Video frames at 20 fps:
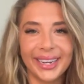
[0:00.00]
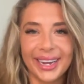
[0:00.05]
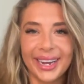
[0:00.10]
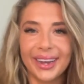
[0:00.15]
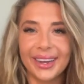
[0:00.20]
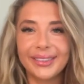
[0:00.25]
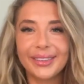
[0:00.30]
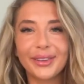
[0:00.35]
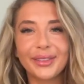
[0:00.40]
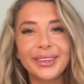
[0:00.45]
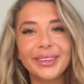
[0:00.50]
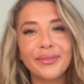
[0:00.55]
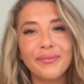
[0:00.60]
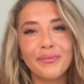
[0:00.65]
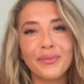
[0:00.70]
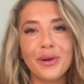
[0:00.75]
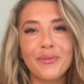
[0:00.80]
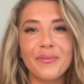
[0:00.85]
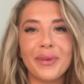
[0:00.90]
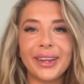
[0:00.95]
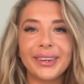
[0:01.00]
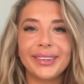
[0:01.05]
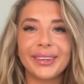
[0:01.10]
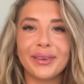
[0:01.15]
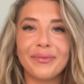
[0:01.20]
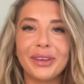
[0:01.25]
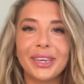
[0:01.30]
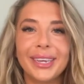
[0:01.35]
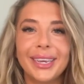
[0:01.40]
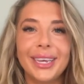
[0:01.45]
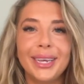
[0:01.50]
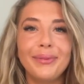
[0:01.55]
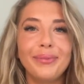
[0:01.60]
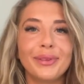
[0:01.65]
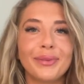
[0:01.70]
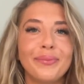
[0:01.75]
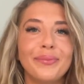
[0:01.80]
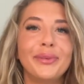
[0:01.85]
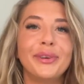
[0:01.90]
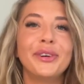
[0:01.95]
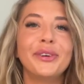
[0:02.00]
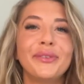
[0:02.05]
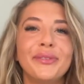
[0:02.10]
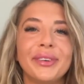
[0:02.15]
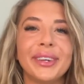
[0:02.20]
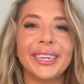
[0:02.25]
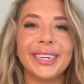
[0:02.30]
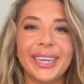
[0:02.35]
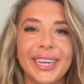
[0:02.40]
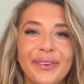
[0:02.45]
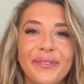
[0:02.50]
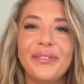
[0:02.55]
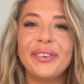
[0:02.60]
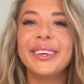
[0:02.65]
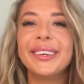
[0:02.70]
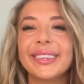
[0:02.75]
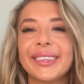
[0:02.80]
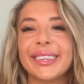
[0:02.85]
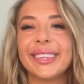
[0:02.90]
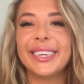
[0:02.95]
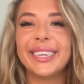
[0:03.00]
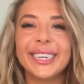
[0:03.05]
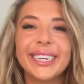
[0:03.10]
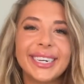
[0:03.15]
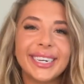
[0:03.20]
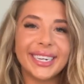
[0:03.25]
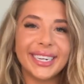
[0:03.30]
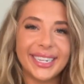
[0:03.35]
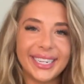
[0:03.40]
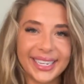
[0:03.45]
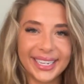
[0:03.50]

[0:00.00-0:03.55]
So this momentum, it keeps moving, it feels good.